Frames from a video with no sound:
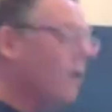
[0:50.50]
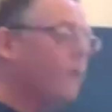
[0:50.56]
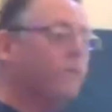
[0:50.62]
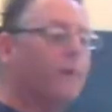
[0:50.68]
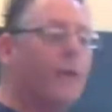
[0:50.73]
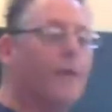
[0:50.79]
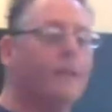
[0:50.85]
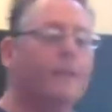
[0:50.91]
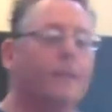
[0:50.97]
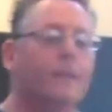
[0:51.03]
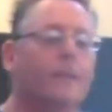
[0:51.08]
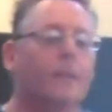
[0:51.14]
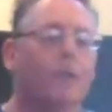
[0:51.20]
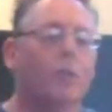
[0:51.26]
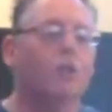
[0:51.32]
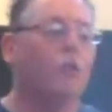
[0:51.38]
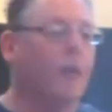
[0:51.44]
girlfriend,
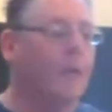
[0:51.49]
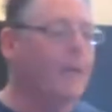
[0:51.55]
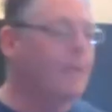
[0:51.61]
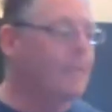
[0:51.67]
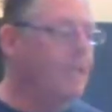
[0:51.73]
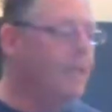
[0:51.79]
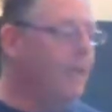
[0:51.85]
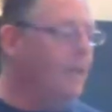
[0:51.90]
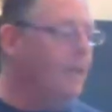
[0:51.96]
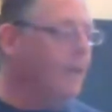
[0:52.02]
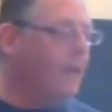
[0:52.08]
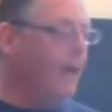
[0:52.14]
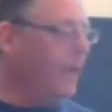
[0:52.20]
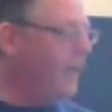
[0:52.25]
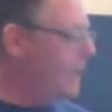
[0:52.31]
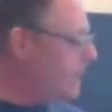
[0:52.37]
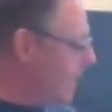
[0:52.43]
Tracy,
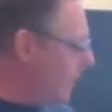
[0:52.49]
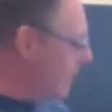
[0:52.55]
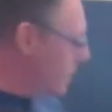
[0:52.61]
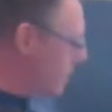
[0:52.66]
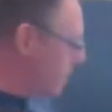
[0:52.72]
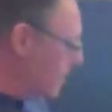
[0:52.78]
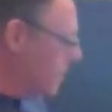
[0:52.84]
and he said,